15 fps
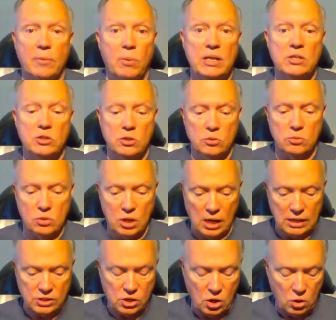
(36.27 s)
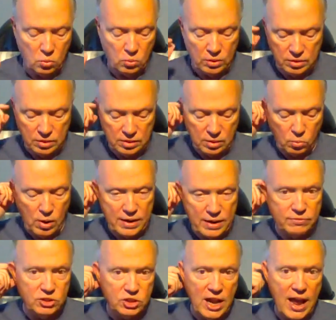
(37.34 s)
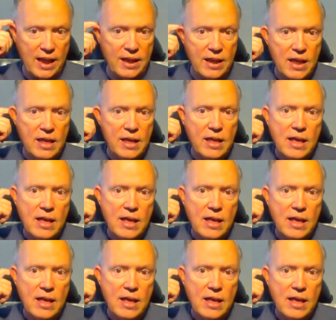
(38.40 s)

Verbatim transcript: I went to Costco with the wife, Jen.